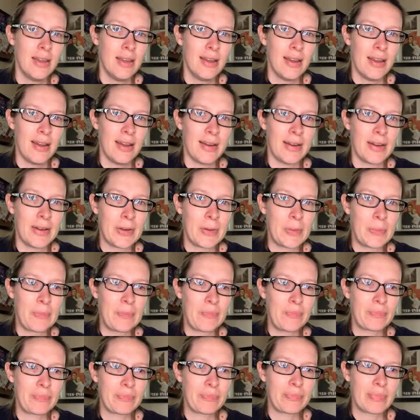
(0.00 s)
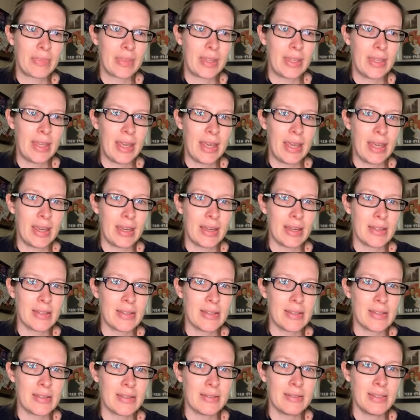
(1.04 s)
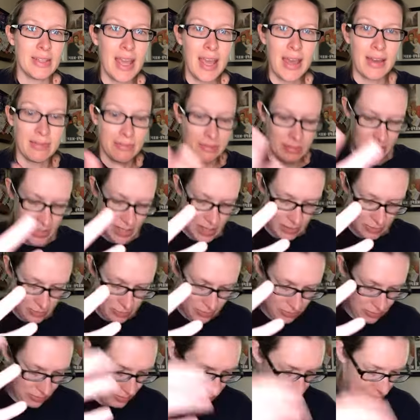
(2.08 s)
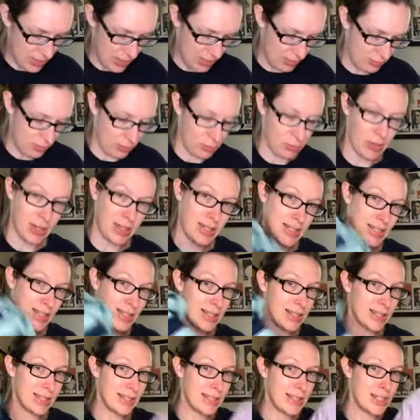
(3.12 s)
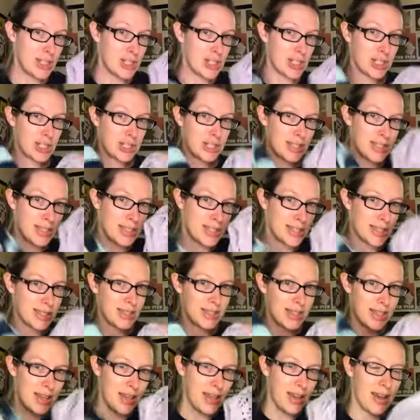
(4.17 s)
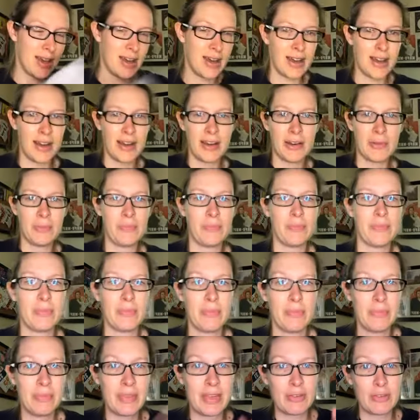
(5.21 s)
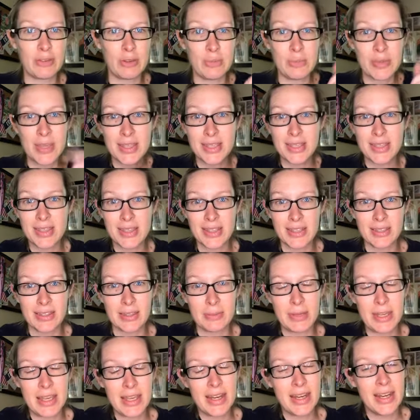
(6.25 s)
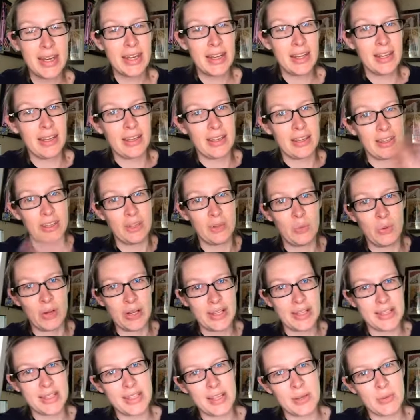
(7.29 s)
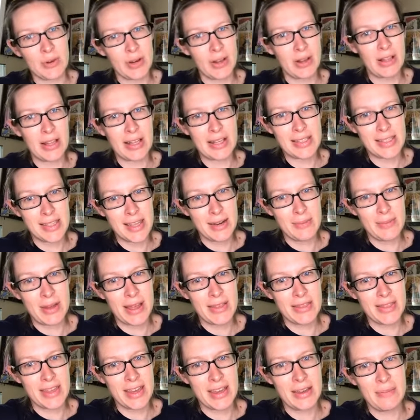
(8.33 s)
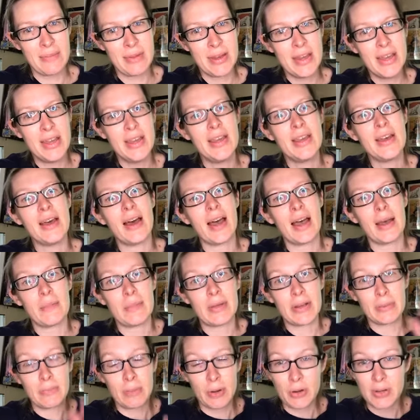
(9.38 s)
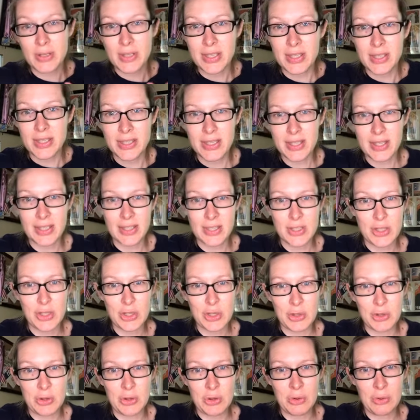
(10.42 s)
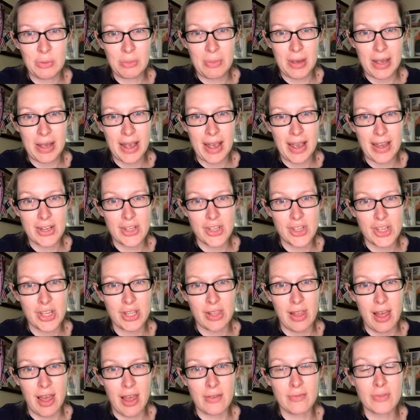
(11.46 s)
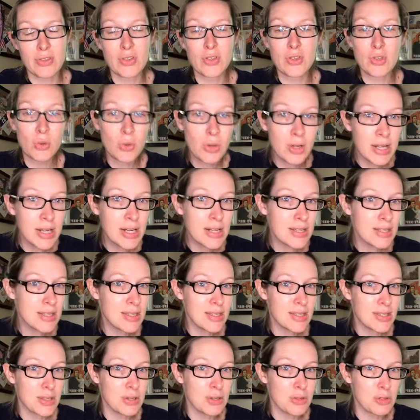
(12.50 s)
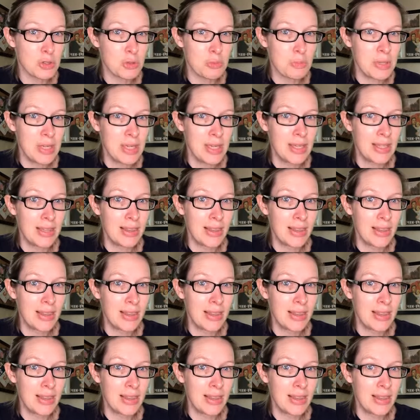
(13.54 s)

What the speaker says: And yeah, if you want to take a look at these shawls, if you missed the beginning and you want to see what all I said about them, I'm going to post this into my IG live stories. So this will be